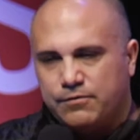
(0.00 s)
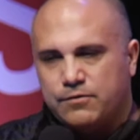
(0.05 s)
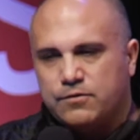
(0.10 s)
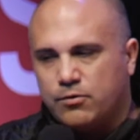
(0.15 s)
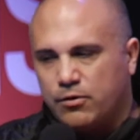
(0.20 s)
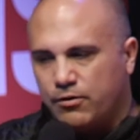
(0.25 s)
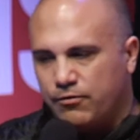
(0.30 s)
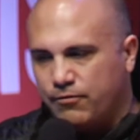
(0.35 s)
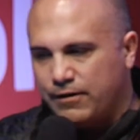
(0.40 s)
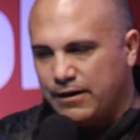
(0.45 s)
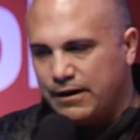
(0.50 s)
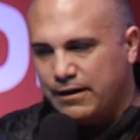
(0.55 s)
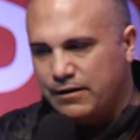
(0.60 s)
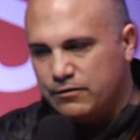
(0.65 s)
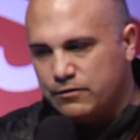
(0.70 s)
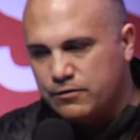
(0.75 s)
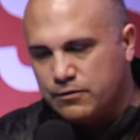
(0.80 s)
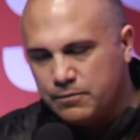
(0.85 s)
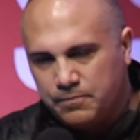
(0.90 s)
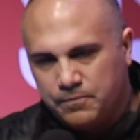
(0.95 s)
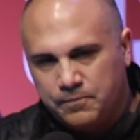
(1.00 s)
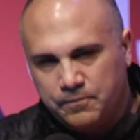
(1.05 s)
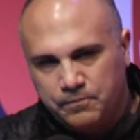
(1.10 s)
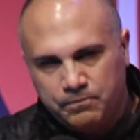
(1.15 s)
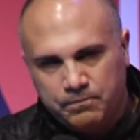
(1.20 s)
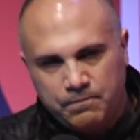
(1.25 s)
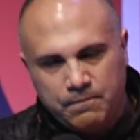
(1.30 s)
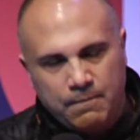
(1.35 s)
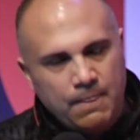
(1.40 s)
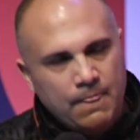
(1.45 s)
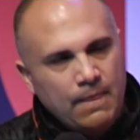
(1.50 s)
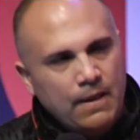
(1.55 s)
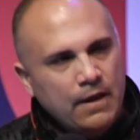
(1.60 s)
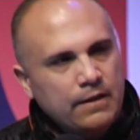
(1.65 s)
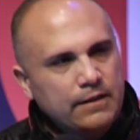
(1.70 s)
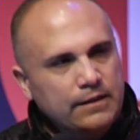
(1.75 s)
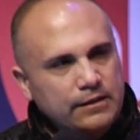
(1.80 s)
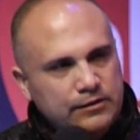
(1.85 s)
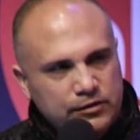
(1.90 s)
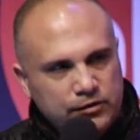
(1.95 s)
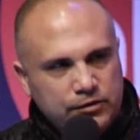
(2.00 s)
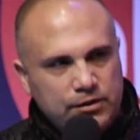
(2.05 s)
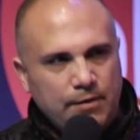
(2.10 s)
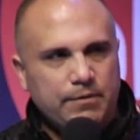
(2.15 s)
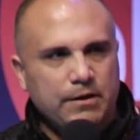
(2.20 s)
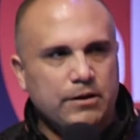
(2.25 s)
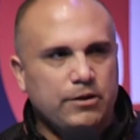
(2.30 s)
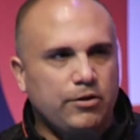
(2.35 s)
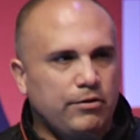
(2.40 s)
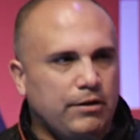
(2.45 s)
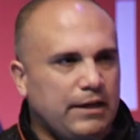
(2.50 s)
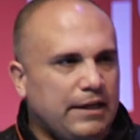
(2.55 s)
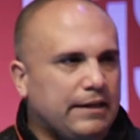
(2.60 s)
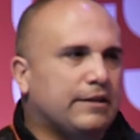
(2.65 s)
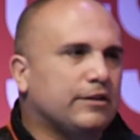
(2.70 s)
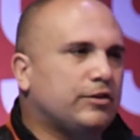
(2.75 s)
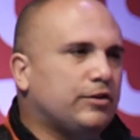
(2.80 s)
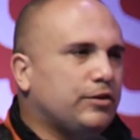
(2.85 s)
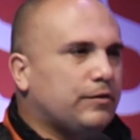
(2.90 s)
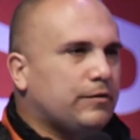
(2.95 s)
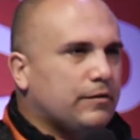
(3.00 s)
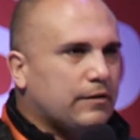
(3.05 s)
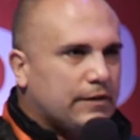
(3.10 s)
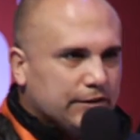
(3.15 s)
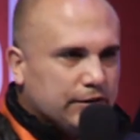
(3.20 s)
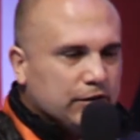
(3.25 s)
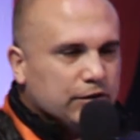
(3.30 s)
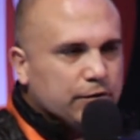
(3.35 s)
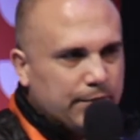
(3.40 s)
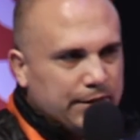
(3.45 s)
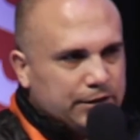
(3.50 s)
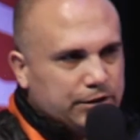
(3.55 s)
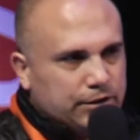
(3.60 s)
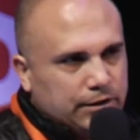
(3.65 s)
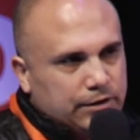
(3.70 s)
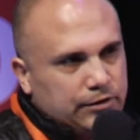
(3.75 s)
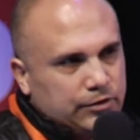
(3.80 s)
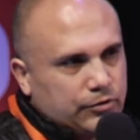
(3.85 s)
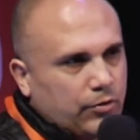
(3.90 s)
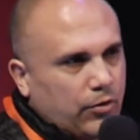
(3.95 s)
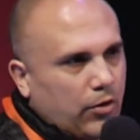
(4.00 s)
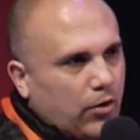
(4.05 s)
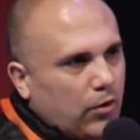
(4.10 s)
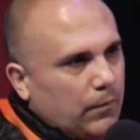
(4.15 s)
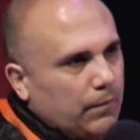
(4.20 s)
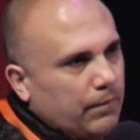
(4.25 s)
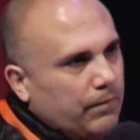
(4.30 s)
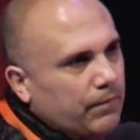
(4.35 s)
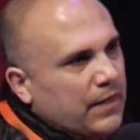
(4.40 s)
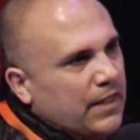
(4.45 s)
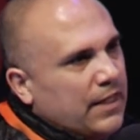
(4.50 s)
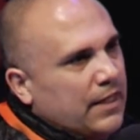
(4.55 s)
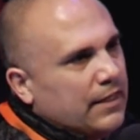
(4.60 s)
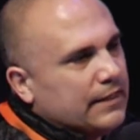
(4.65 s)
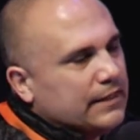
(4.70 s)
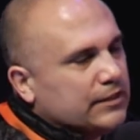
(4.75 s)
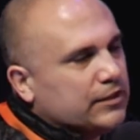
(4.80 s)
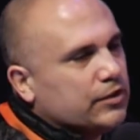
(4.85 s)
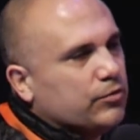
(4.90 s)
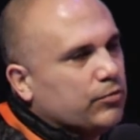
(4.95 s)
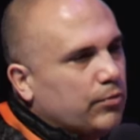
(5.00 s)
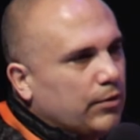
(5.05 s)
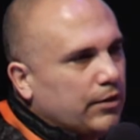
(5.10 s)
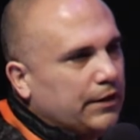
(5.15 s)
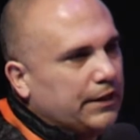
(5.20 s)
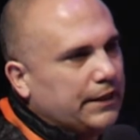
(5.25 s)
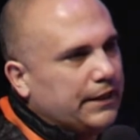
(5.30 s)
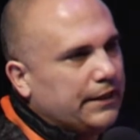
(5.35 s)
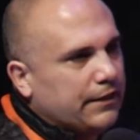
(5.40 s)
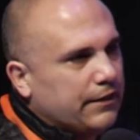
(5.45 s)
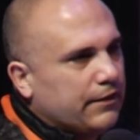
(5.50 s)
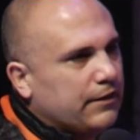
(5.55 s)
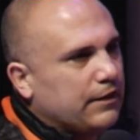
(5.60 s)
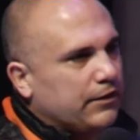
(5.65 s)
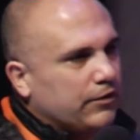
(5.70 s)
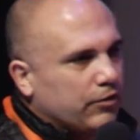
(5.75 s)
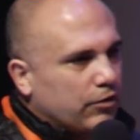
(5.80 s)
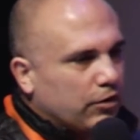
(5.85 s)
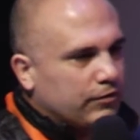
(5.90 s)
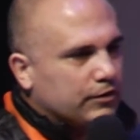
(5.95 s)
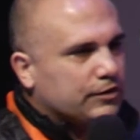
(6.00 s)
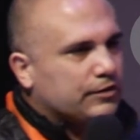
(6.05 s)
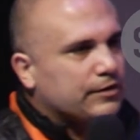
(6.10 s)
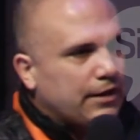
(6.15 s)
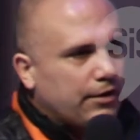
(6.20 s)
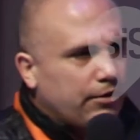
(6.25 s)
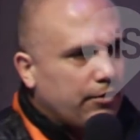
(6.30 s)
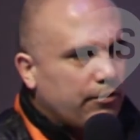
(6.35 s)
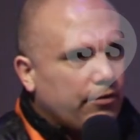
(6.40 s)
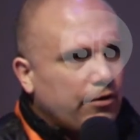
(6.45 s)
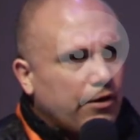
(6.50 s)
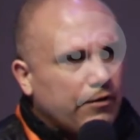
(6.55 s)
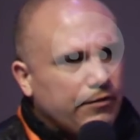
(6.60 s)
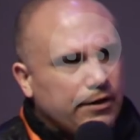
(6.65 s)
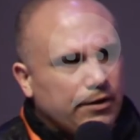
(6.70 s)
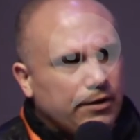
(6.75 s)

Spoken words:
to our fans. This is something unique. This is mission control. This is really the nervous center of the